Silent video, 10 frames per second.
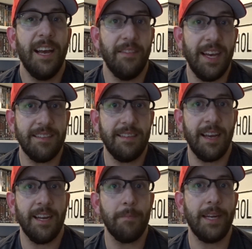And that
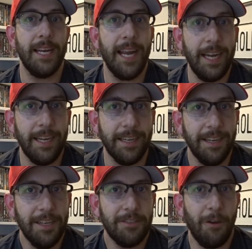said, I'm Canadian.
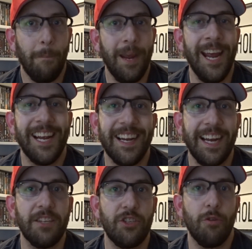So being
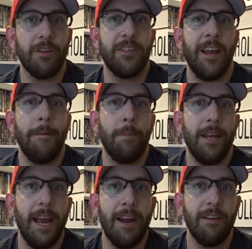against Georges Saint
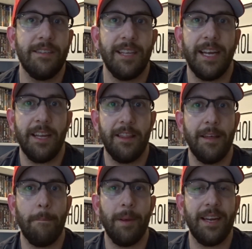Pierre is like
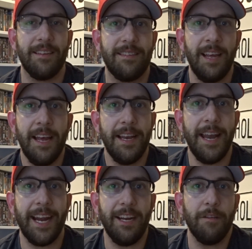the biggest
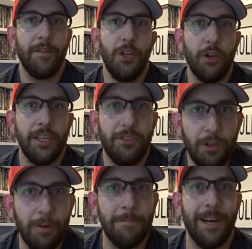negative you could
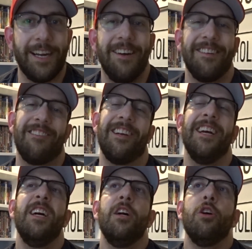do in my country.
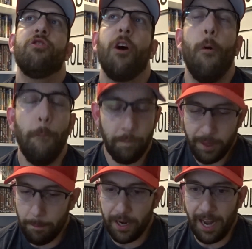So,
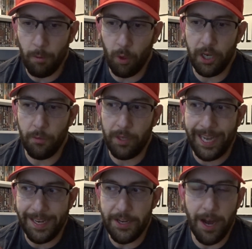but I would
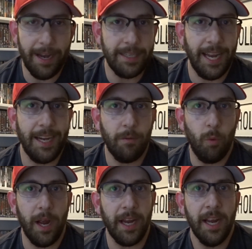cannot take
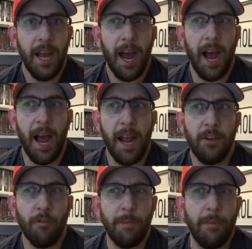away. I
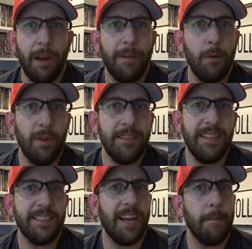don't remember how many wins
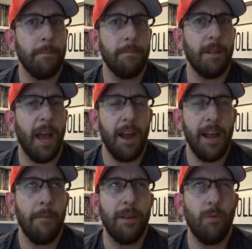he's lost, uh,
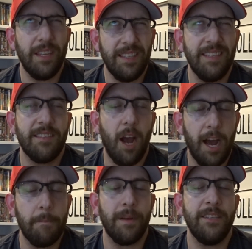how many wins he's
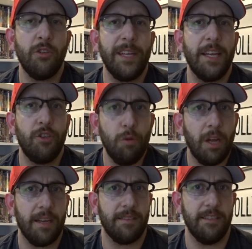got, but he's only at two
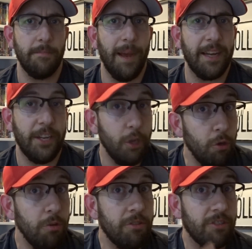losses. Matt
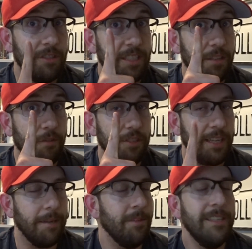Hughes, the first
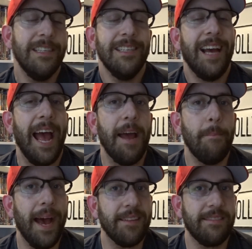time, and
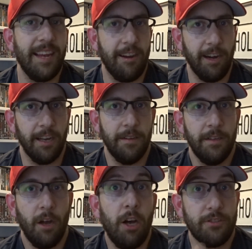Matt Serra,
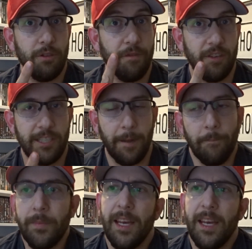also the first time.